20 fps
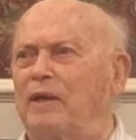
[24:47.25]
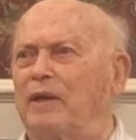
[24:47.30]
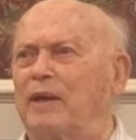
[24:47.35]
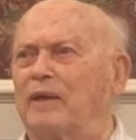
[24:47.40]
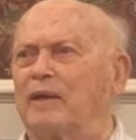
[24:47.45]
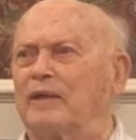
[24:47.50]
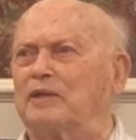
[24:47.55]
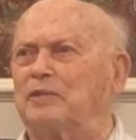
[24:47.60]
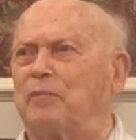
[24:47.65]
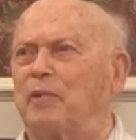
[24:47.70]

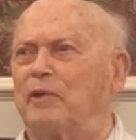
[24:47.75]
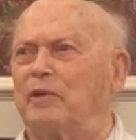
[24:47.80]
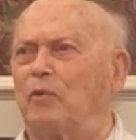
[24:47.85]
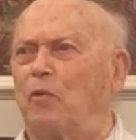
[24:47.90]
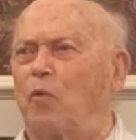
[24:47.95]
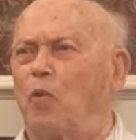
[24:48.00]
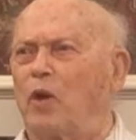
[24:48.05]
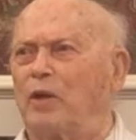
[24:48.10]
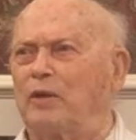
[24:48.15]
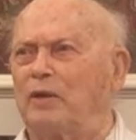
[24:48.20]
and I
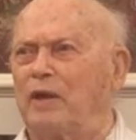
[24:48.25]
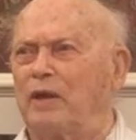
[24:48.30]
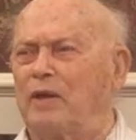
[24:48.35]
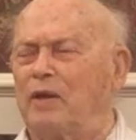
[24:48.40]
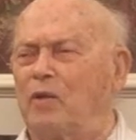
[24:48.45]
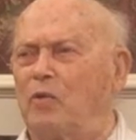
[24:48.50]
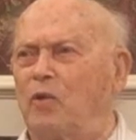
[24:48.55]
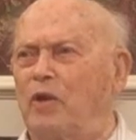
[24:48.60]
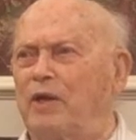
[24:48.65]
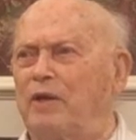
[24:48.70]
spent 1 day
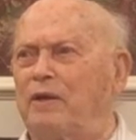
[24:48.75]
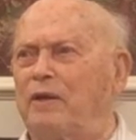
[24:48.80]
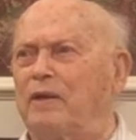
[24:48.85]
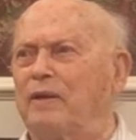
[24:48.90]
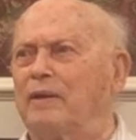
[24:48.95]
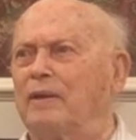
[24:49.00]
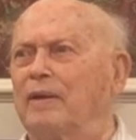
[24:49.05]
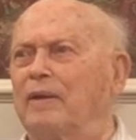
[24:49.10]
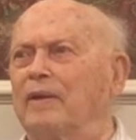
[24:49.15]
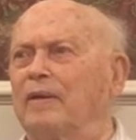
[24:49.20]
a week